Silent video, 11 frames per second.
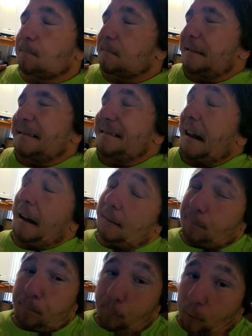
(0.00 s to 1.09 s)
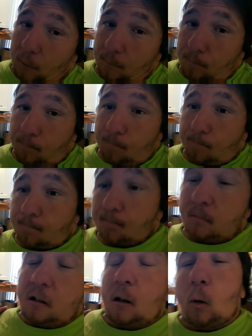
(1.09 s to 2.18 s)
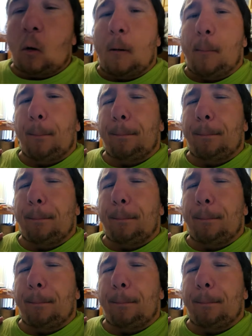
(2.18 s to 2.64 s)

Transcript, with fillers: It's sad, but you know what?